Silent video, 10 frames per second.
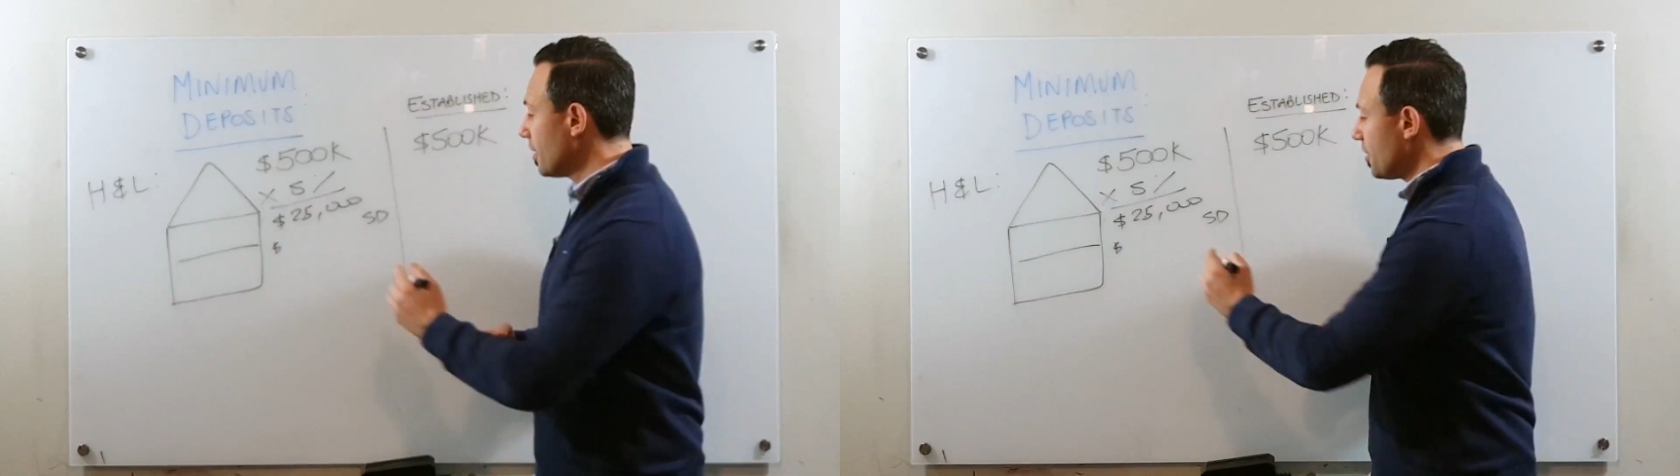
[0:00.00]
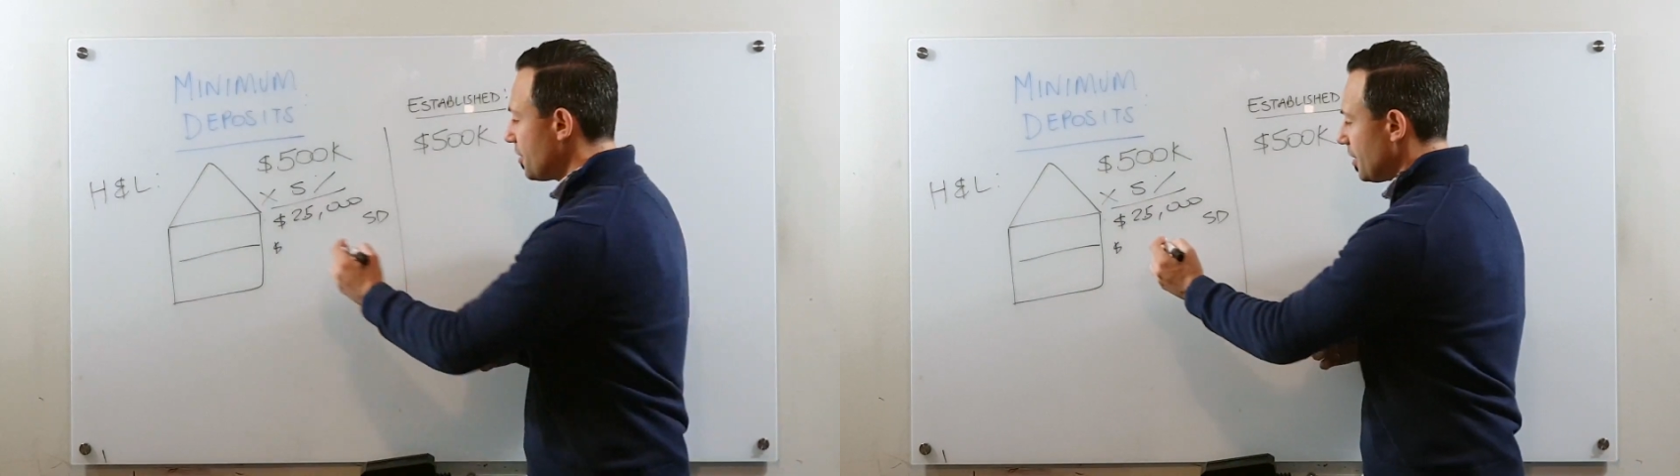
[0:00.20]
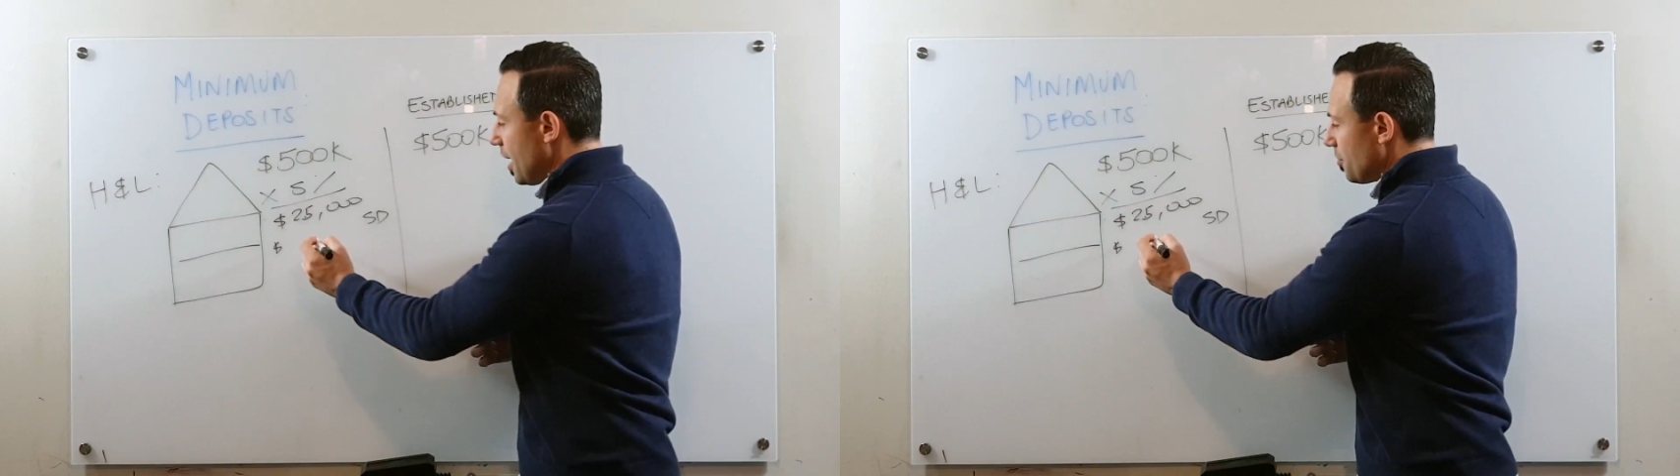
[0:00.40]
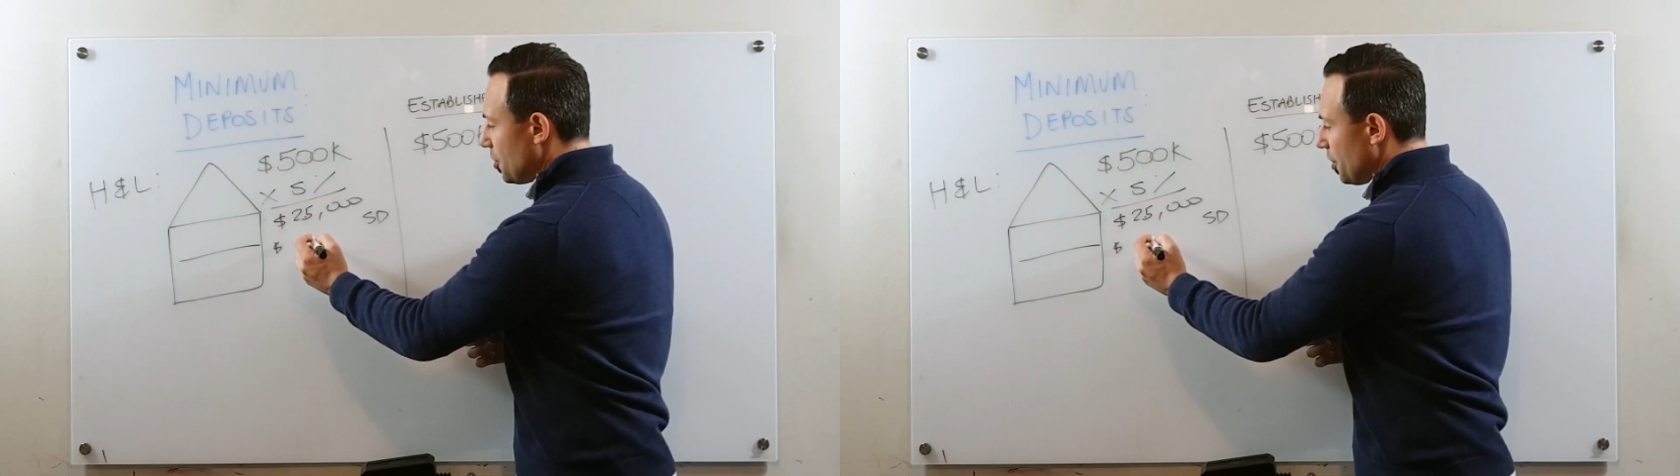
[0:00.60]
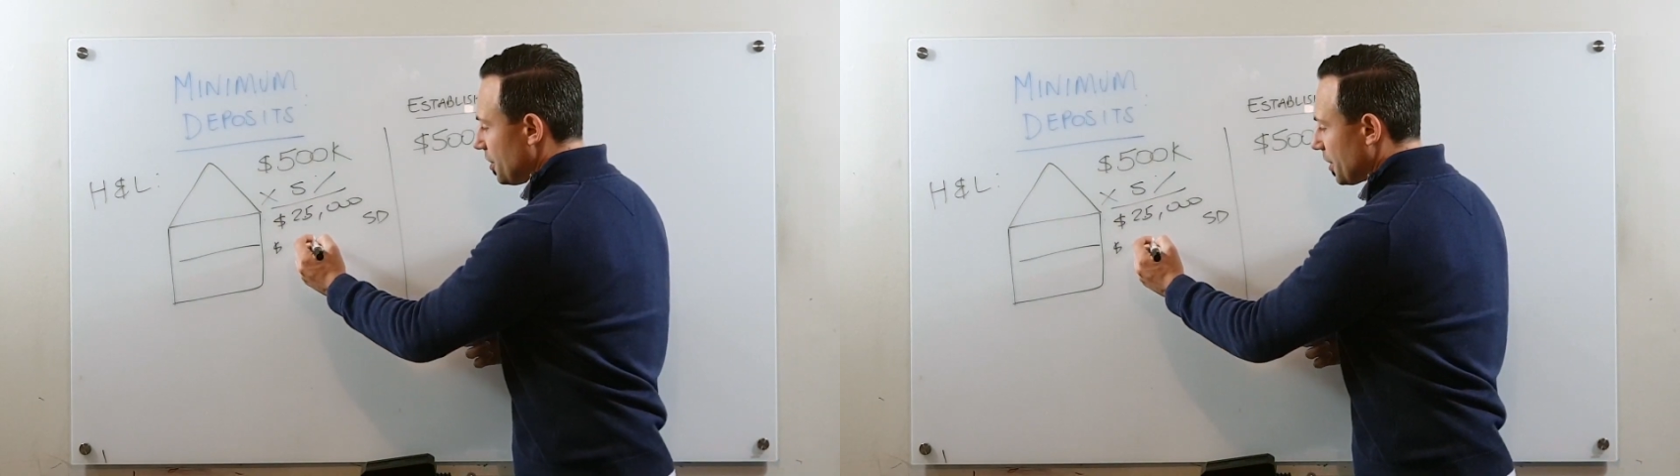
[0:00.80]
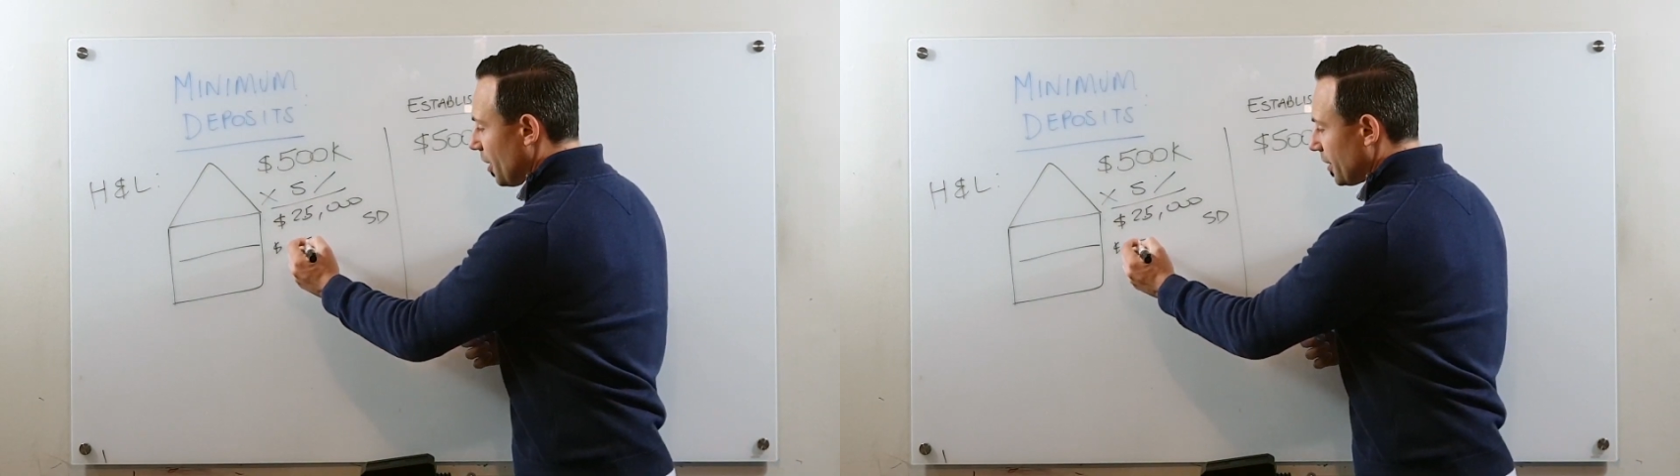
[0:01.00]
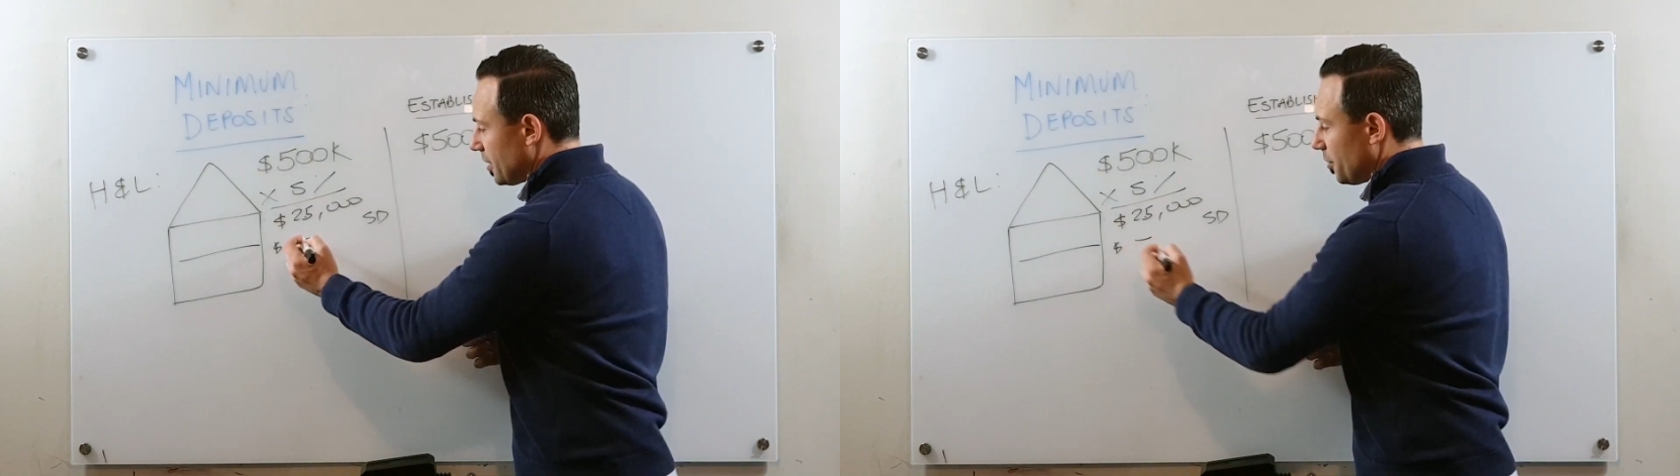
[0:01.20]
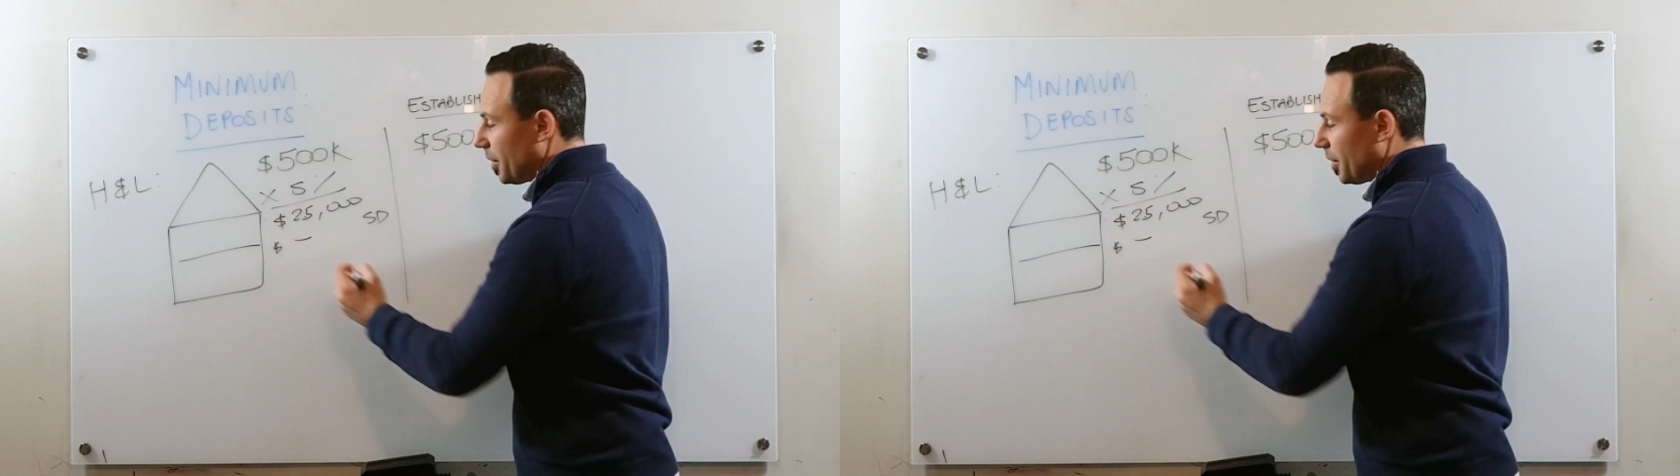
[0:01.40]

stamp duty is going to